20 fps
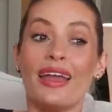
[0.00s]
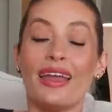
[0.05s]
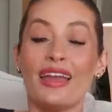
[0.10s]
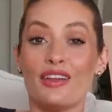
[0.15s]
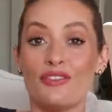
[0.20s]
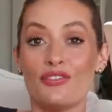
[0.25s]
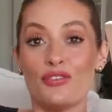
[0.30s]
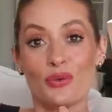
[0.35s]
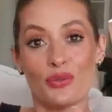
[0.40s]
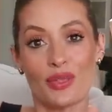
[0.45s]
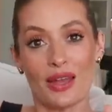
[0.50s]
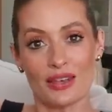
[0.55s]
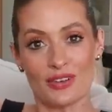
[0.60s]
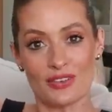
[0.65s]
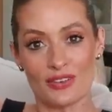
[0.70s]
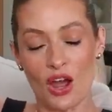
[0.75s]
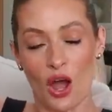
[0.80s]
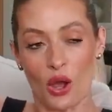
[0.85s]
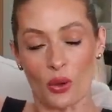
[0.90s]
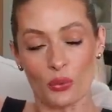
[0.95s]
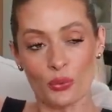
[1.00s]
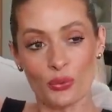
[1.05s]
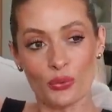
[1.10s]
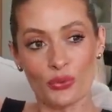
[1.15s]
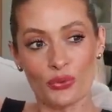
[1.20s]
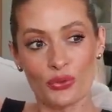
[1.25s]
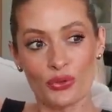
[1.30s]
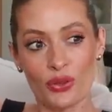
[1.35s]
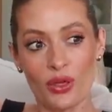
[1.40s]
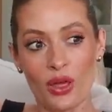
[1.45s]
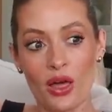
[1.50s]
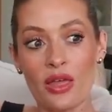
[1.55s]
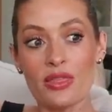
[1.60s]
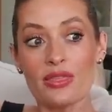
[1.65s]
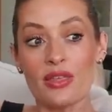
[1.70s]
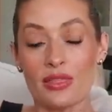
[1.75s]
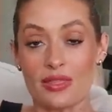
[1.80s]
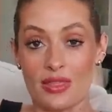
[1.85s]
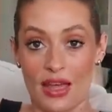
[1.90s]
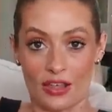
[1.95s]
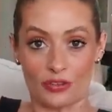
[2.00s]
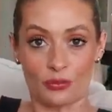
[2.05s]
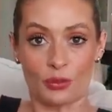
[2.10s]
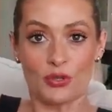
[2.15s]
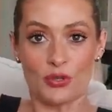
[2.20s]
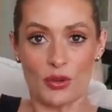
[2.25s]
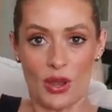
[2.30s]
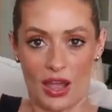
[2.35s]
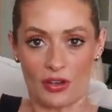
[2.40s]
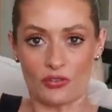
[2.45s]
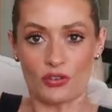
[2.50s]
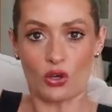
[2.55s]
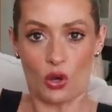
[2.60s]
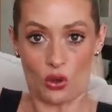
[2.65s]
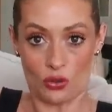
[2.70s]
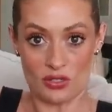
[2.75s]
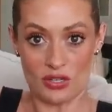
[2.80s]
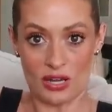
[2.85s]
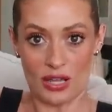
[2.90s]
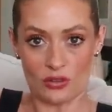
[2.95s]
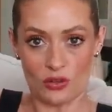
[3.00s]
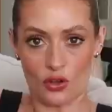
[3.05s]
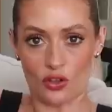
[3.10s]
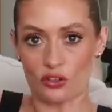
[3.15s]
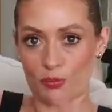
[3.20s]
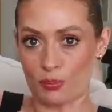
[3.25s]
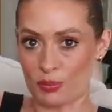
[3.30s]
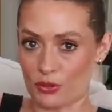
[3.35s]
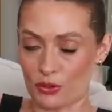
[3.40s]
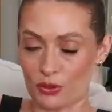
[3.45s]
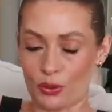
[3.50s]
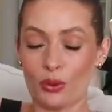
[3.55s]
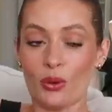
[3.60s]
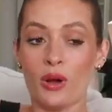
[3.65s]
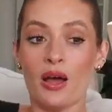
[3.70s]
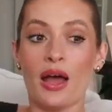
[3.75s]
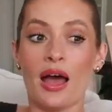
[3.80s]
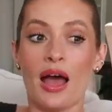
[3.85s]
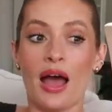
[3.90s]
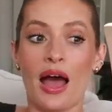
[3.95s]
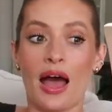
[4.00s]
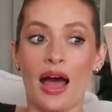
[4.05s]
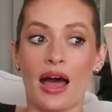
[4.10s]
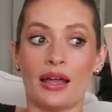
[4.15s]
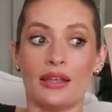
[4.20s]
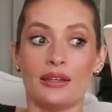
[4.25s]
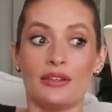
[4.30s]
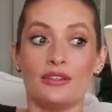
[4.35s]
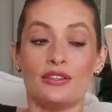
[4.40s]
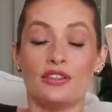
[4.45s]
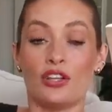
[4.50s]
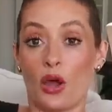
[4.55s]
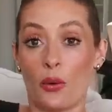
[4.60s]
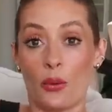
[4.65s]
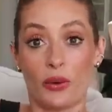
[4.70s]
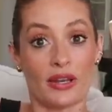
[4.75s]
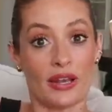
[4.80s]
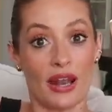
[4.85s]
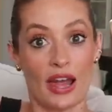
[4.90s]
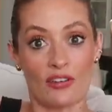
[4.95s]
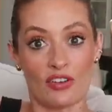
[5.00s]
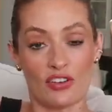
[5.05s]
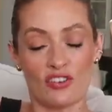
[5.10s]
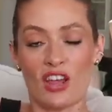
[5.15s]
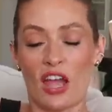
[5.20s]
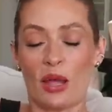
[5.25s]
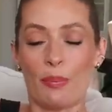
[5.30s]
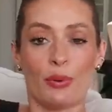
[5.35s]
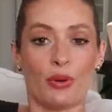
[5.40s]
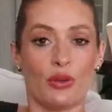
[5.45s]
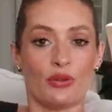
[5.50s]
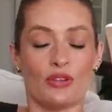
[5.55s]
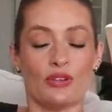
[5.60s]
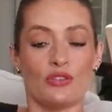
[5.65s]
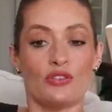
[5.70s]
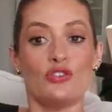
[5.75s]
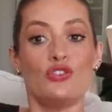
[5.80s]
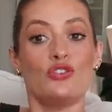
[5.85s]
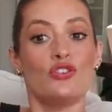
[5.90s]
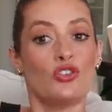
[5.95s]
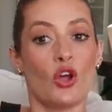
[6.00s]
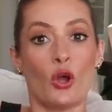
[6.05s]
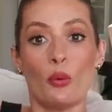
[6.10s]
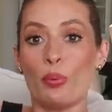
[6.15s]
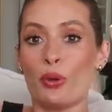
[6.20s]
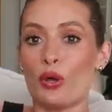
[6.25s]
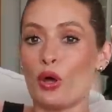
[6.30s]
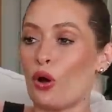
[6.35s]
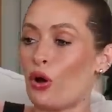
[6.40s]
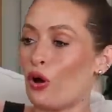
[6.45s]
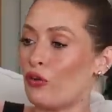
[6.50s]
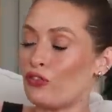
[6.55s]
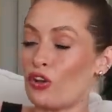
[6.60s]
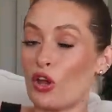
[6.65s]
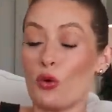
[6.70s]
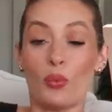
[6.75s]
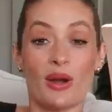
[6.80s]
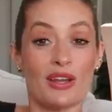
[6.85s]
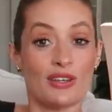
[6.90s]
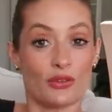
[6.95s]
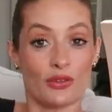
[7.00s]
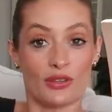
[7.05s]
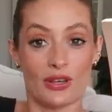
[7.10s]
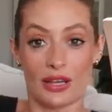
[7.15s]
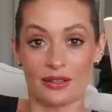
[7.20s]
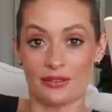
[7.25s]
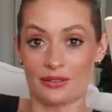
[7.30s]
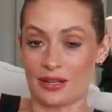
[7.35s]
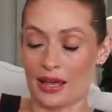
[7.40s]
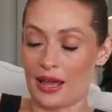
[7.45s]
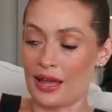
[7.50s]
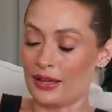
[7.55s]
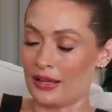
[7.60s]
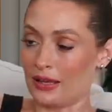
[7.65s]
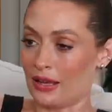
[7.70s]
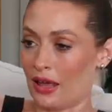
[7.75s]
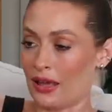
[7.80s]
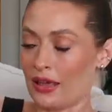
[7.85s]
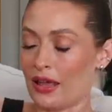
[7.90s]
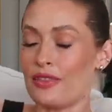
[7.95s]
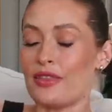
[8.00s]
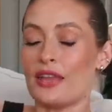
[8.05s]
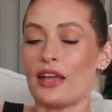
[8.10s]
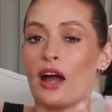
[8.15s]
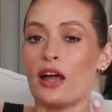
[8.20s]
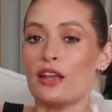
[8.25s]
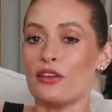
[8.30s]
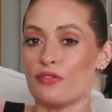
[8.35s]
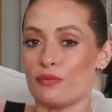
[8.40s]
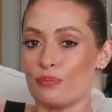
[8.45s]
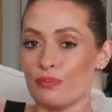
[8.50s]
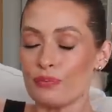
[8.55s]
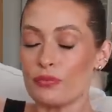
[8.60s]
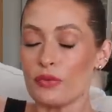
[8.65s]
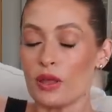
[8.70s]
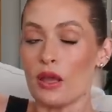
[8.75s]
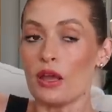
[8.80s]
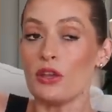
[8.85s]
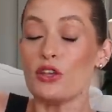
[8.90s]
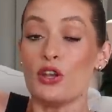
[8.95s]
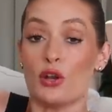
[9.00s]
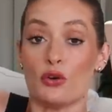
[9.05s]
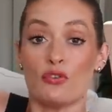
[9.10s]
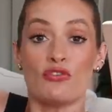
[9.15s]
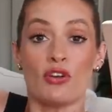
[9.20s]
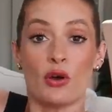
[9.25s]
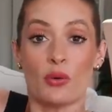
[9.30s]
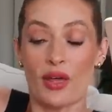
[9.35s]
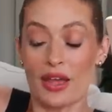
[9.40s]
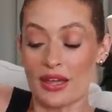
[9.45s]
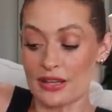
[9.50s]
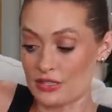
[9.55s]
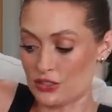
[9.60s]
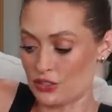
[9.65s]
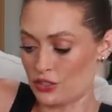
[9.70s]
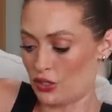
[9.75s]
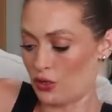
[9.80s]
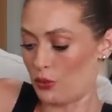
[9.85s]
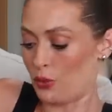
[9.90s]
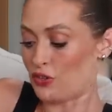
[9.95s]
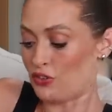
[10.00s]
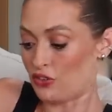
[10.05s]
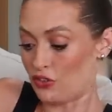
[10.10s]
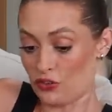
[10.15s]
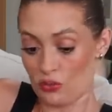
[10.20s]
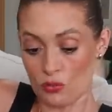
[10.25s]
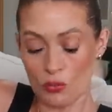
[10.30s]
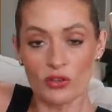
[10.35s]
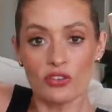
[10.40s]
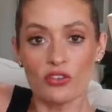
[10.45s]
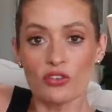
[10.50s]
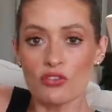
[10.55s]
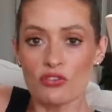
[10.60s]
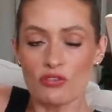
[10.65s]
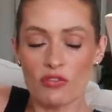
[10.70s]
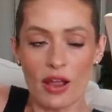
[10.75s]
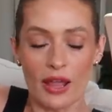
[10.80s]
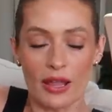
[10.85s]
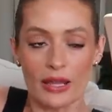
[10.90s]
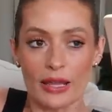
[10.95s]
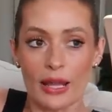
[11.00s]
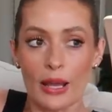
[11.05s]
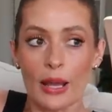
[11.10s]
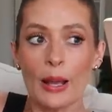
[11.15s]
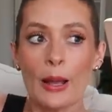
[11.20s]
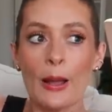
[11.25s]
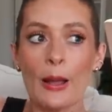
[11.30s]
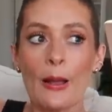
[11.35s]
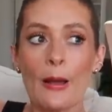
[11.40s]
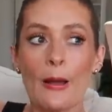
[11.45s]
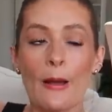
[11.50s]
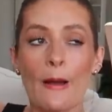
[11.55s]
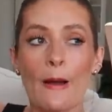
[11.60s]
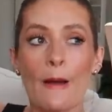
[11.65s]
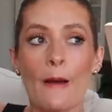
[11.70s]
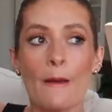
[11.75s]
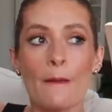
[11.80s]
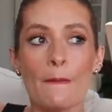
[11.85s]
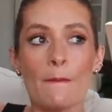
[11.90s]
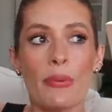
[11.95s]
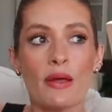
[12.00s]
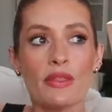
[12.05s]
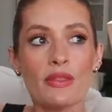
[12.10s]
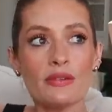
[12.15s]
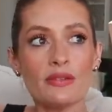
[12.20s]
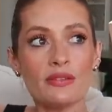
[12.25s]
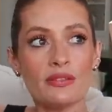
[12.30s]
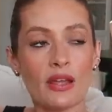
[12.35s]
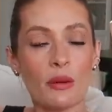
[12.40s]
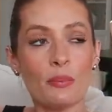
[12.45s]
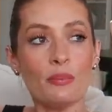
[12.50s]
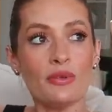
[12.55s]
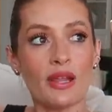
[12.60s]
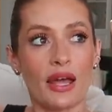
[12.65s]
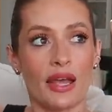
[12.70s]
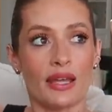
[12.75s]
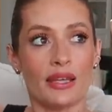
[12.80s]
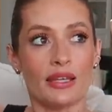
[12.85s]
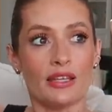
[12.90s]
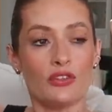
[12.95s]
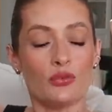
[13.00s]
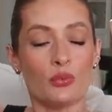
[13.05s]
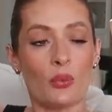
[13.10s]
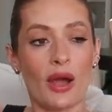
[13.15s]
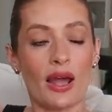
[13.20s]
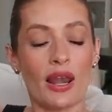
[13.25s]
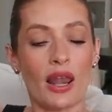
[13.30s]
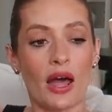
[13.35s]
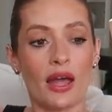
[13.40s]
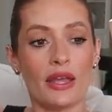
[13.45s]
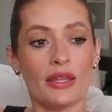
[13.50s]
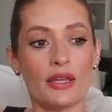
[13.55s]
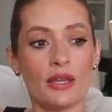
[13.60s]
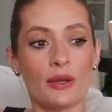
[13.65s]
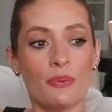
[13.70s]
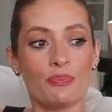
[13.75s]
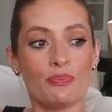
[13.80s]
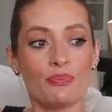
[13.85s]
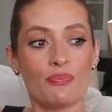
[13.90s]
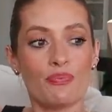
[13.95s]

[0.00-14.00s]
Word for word: if you then don't then that's when you have to contact the hospital and go in and have it checked because it's don't put it off don't wait till the next day like and they kind of you know drill that into you which is which is great but there's some days where like,